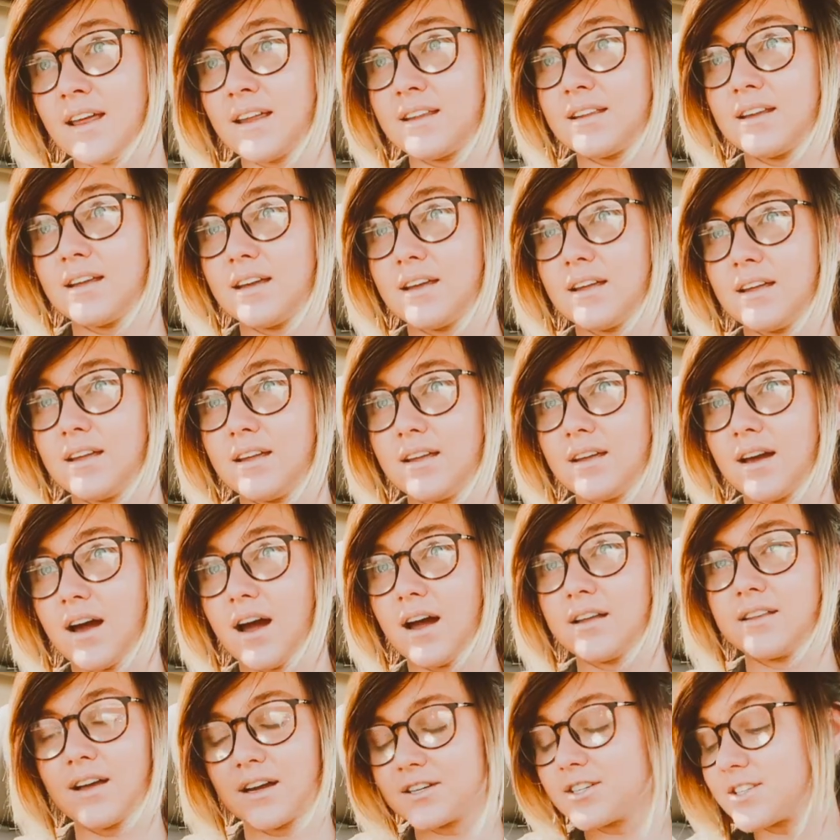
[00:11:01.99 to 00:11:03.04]
that
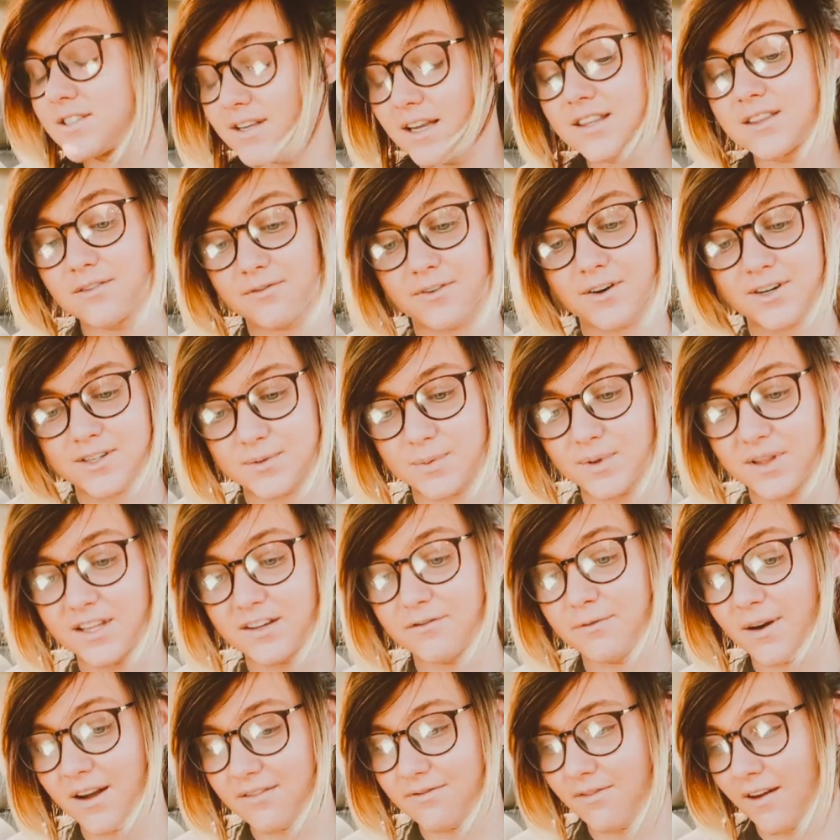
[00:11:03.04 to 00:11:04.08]
I just like the verse, we
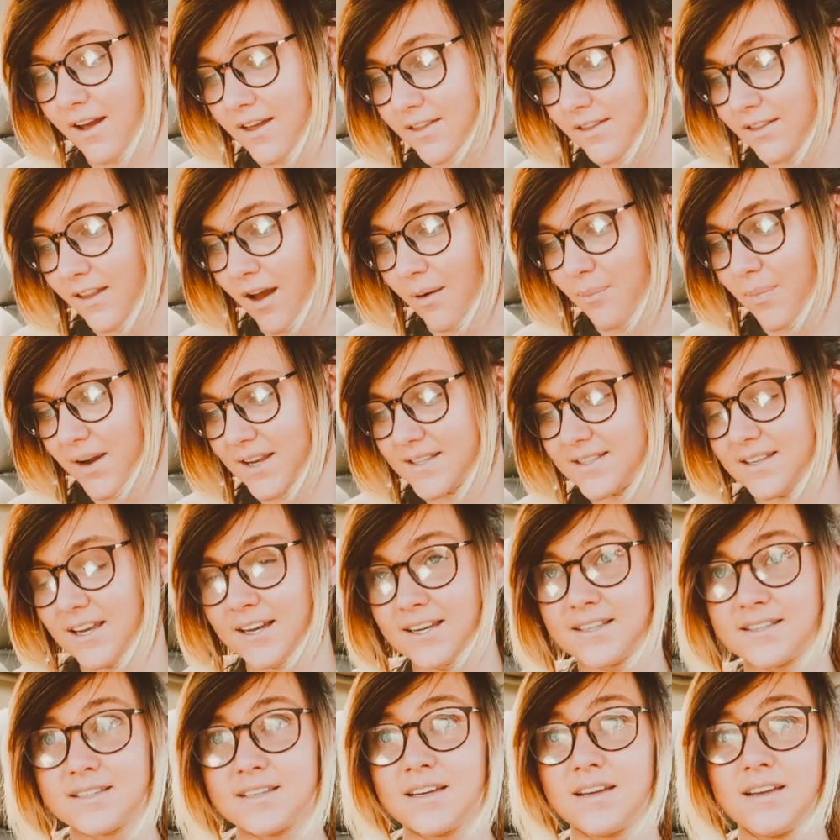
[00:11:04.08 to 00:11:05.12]
live by faith, not by
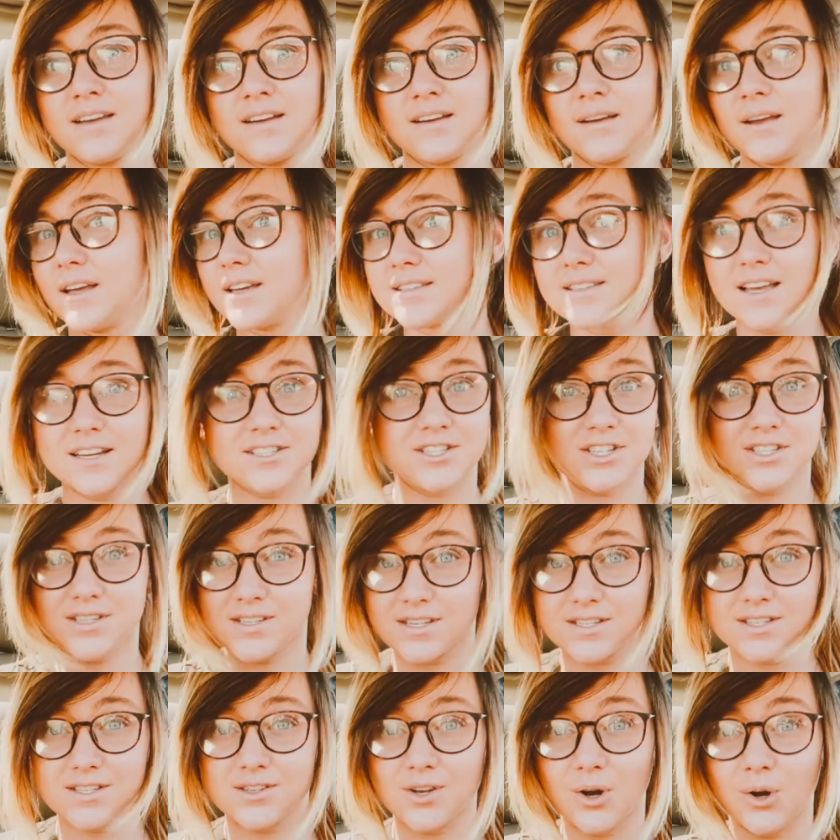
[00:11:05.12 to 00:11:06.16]
sight. Because that
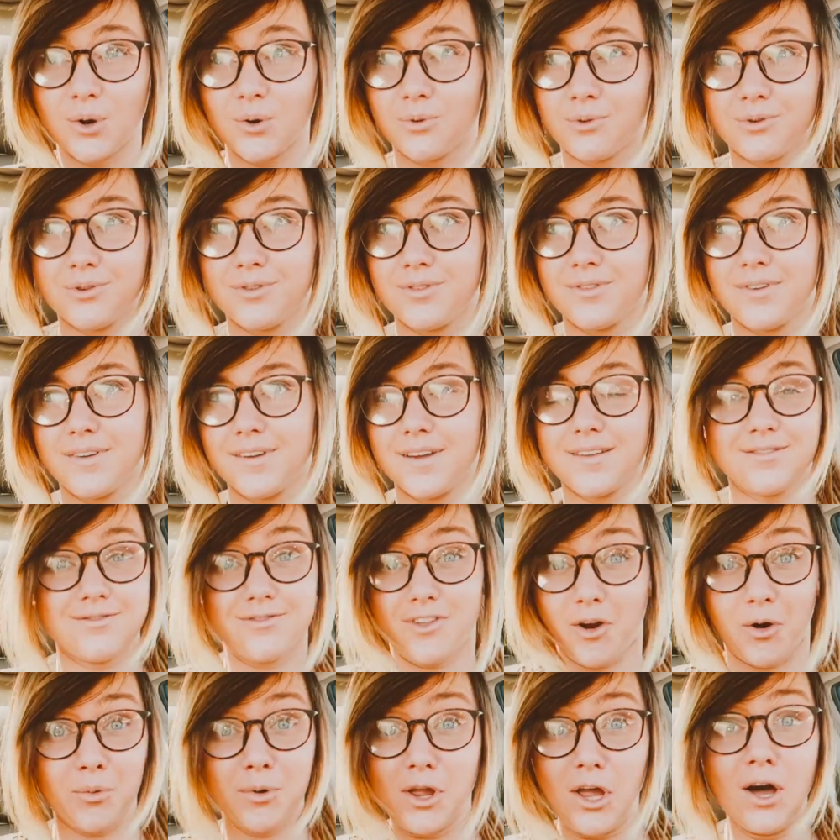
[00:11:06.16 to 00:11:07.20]
just is so,
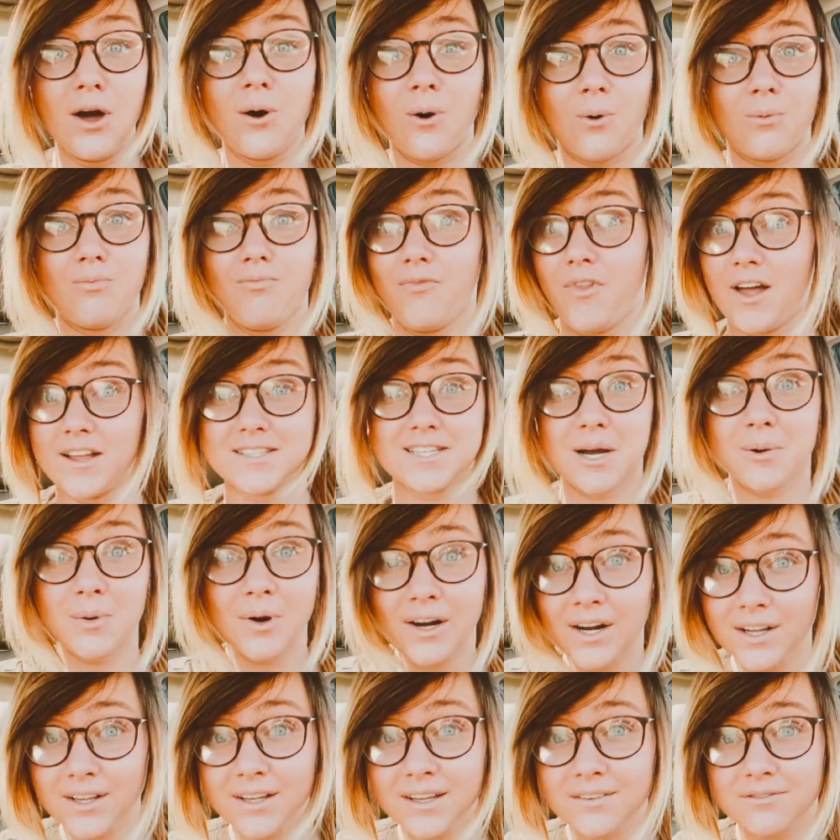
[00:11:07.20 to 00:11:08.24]
there we go. That's how
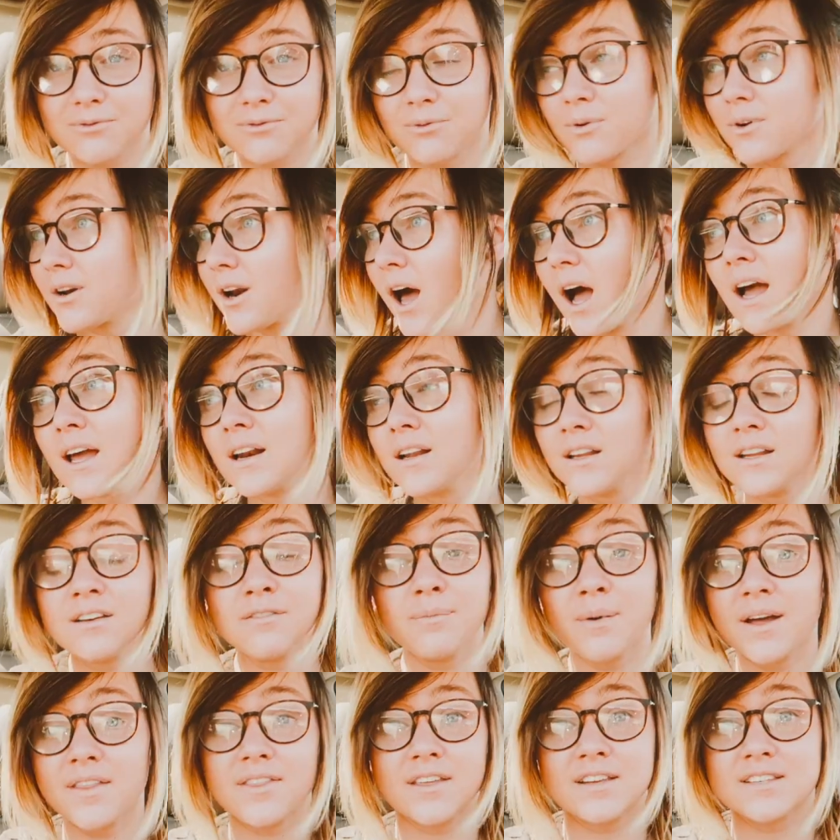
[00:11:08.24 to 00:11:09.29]
we're going to live. We're not going to live
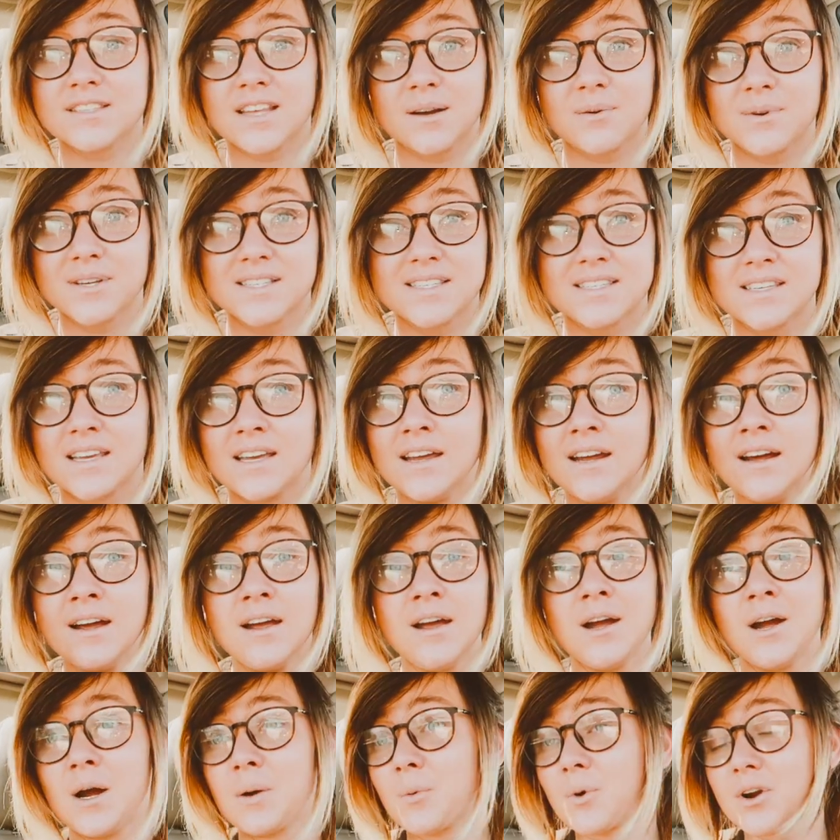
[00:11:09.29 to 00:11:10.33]
by things that we see.
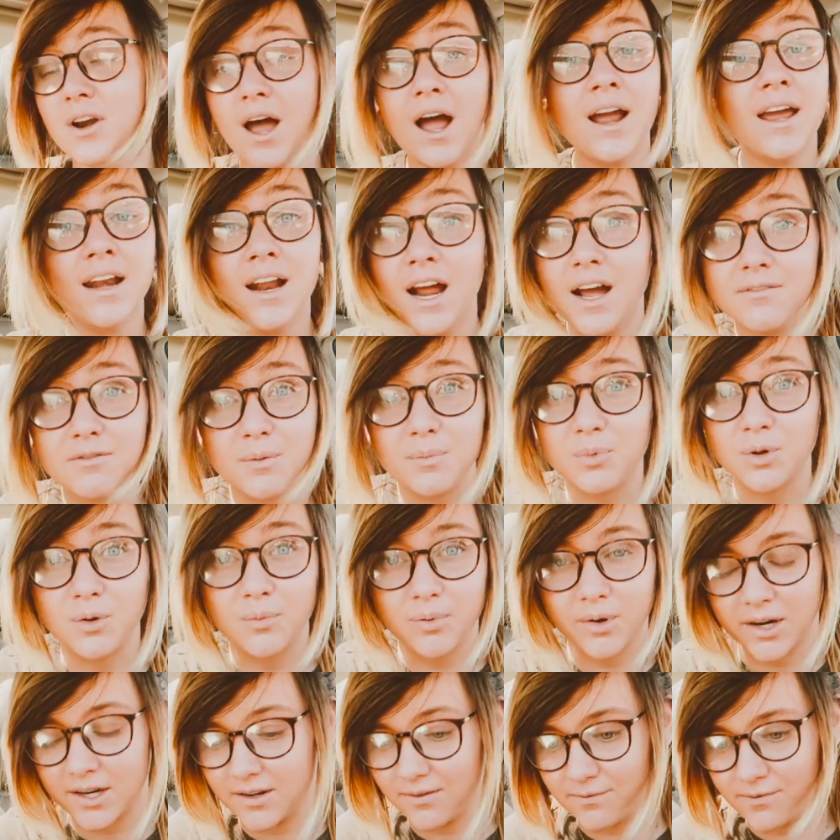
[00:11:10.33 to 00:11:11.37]
We're not going to have a
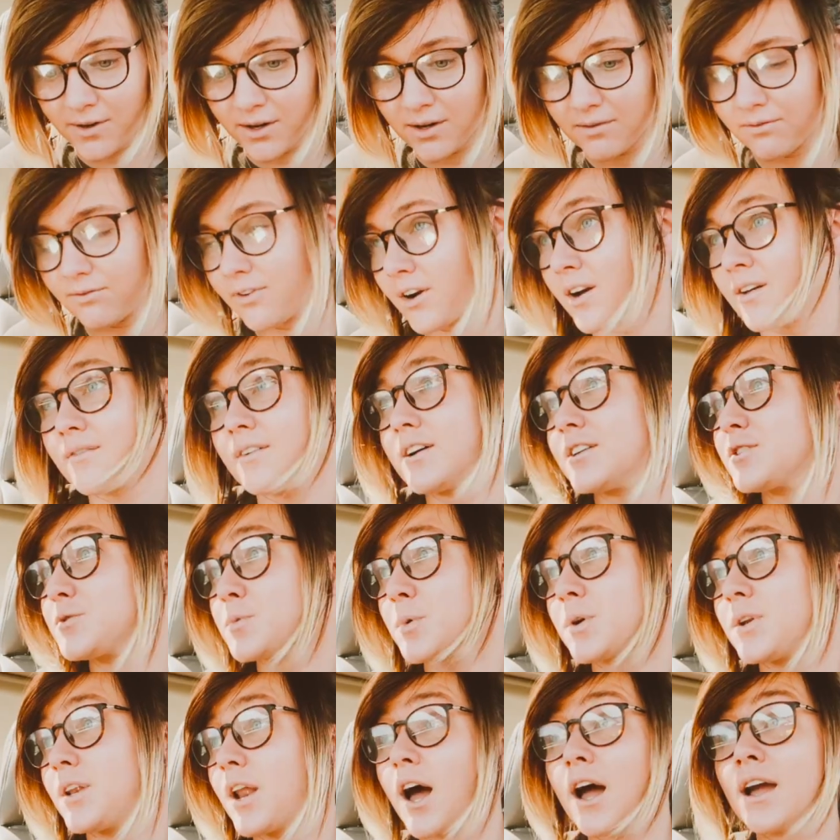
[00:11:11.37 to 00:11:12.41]
blueprint in front of us.
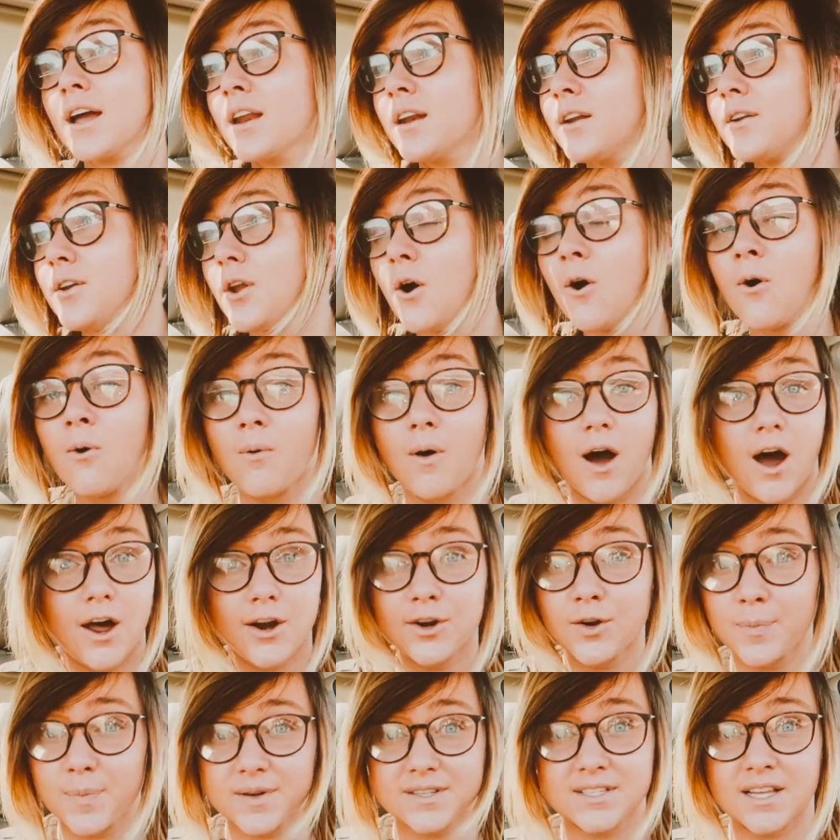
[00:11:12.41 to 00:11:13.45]
We're not going to know
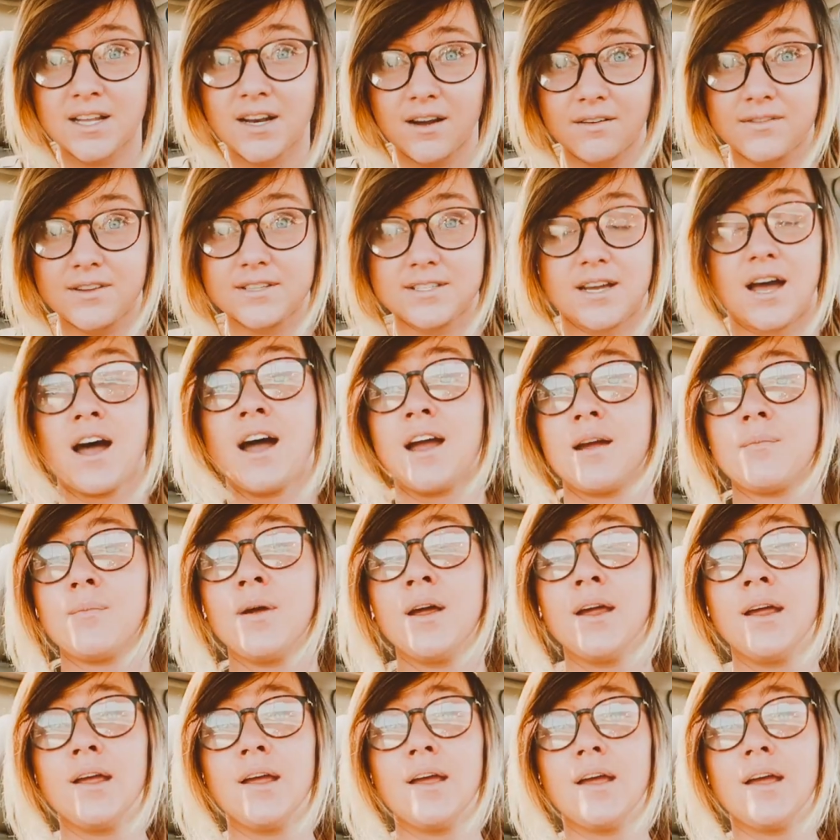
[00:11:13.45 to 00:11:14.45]
100% of the time.